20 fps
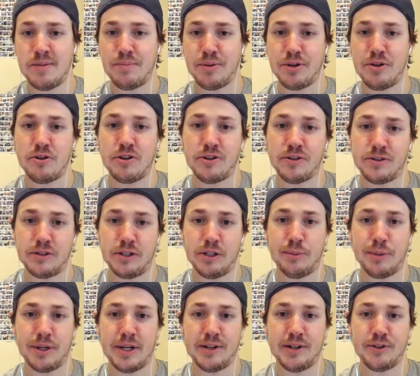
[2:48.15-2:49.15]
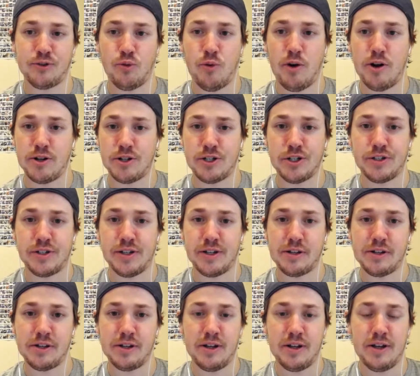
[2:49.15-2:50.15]
but you can sit him against
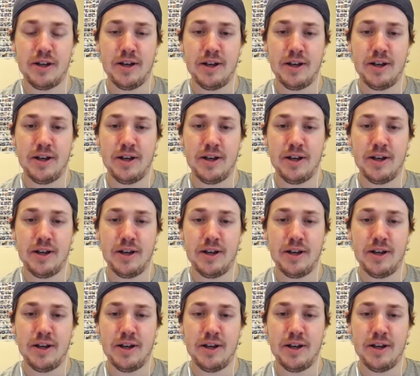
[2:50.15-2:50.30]
Washington.